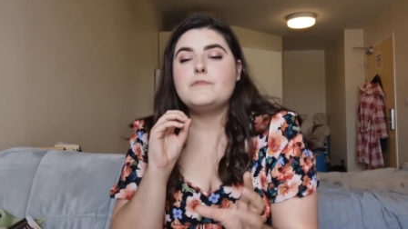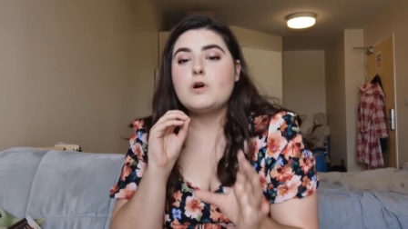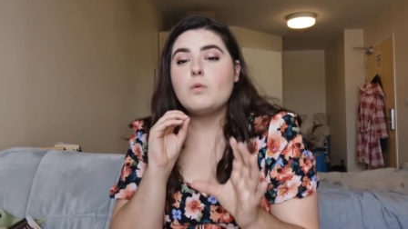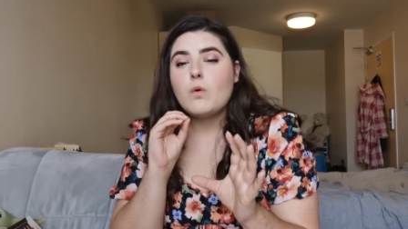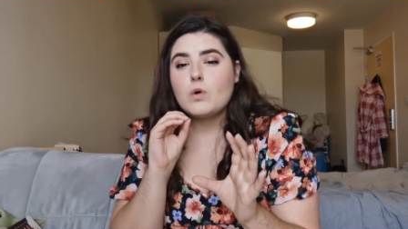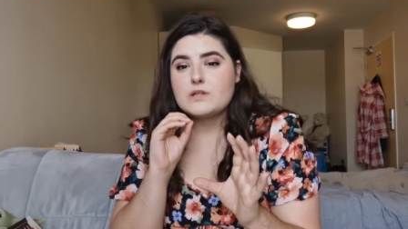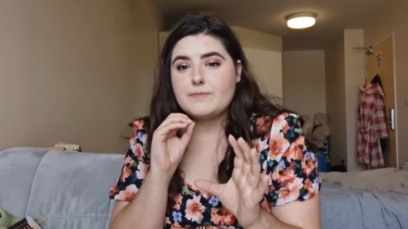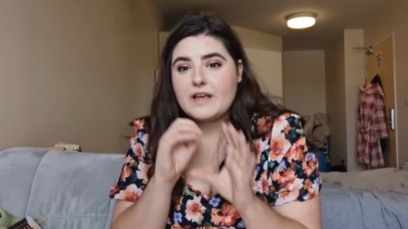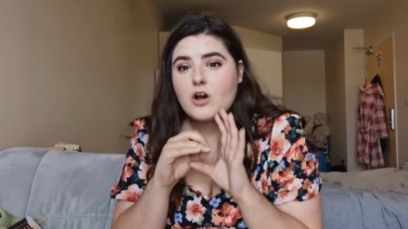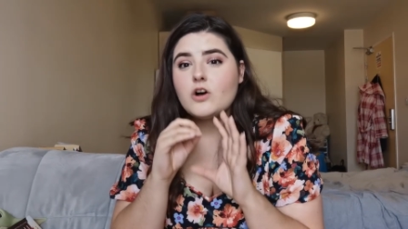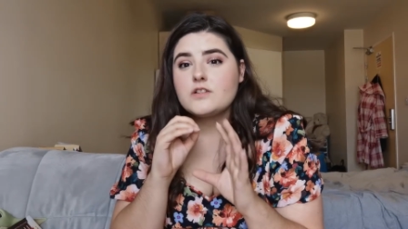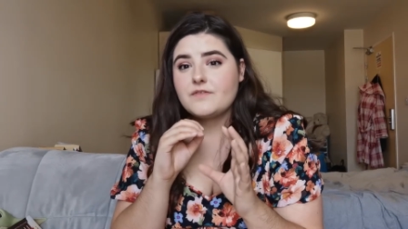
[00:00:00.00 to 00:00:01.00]
towards
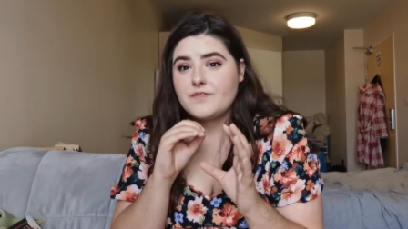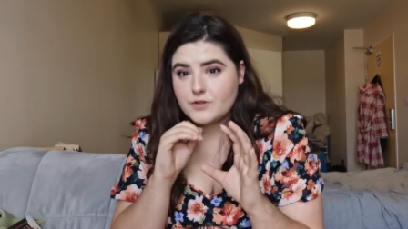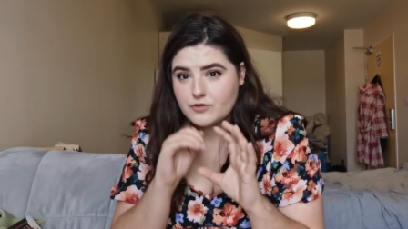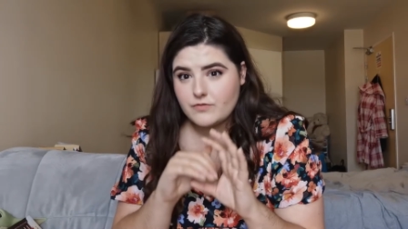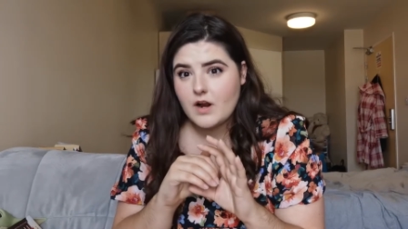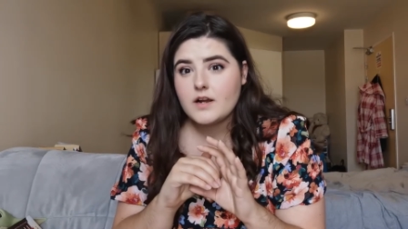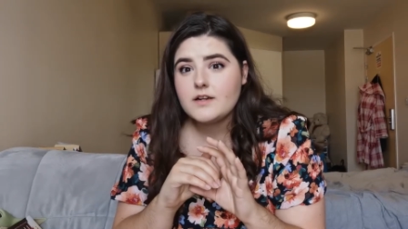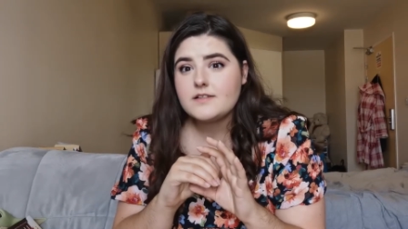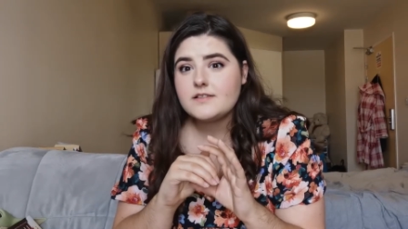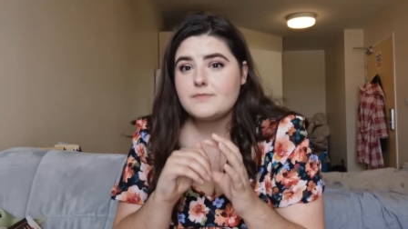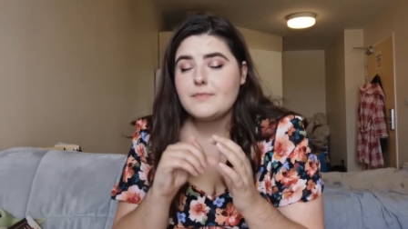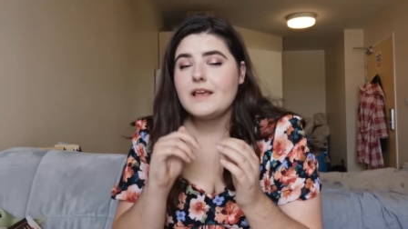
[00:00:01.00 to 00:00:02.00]
because of the
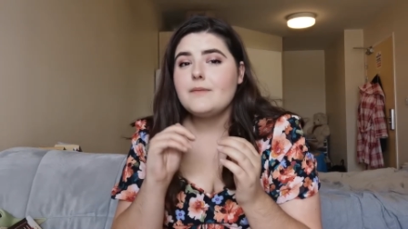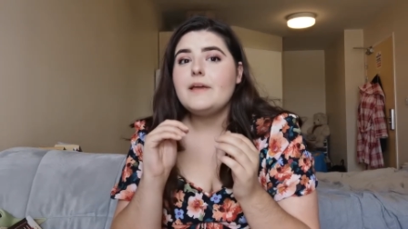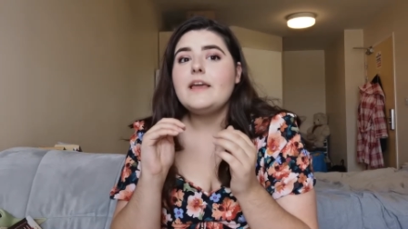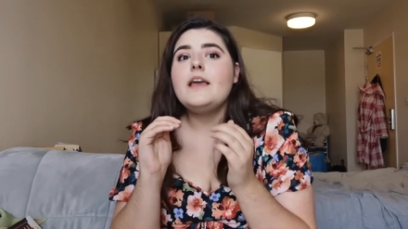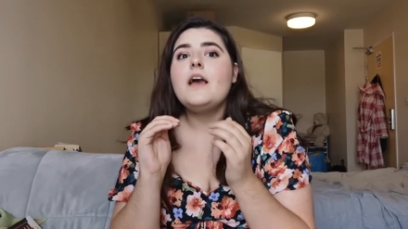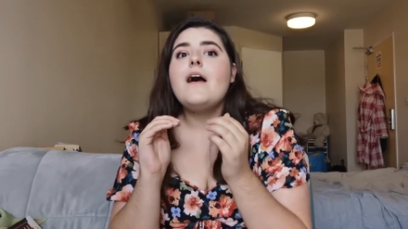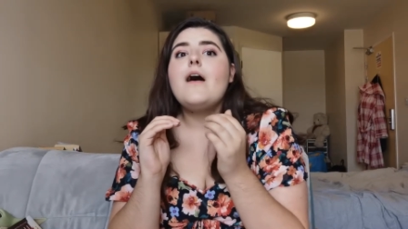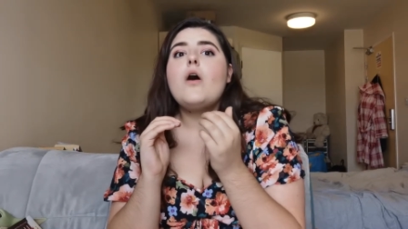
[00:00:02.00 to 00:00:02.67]
drugs, maybe,